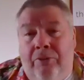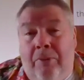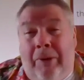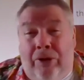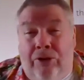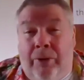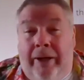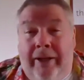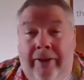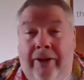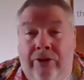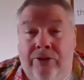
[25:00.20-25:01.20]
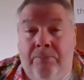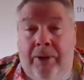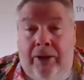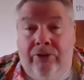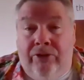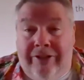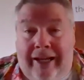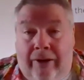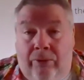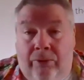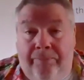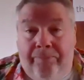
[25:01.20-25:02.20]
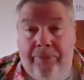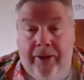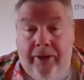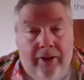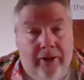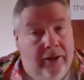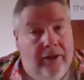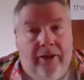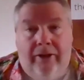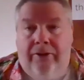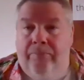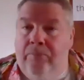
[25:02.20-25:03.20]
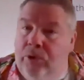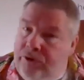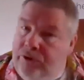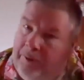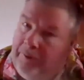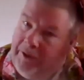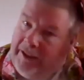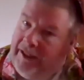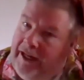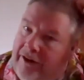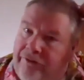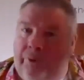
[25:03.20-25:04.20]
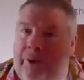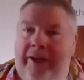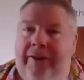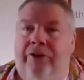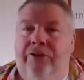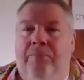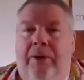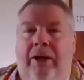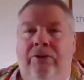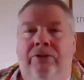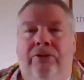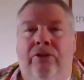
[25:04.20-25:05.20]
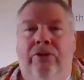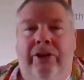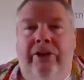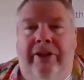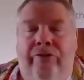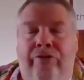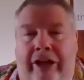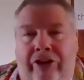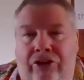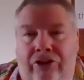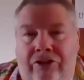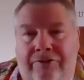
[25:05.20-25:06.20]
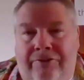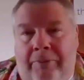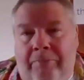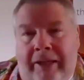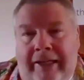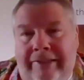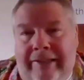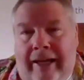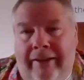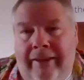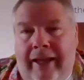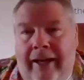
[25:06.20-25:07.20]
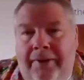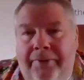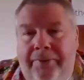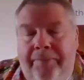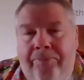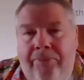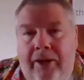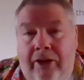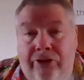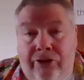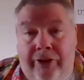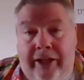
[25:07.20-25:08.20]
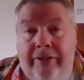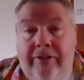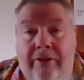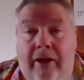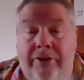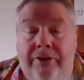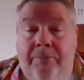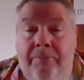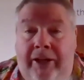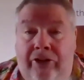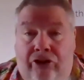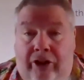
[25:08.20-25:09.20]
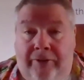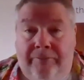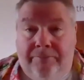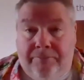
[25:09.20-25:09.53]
of about £20,000 now. Most people didn't have £20,000, only the richest families had that. And so they started to make gin.